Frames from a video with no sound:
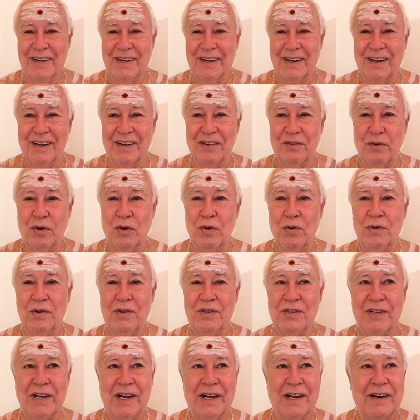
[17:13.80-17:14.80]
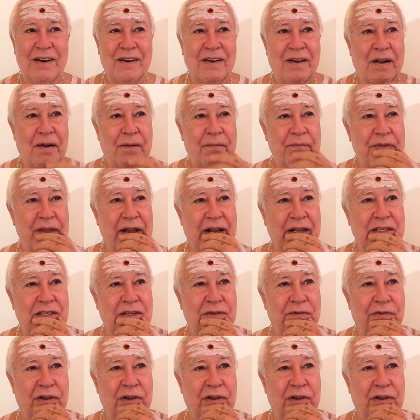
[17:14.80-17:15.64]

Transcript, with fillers: Uh, who said that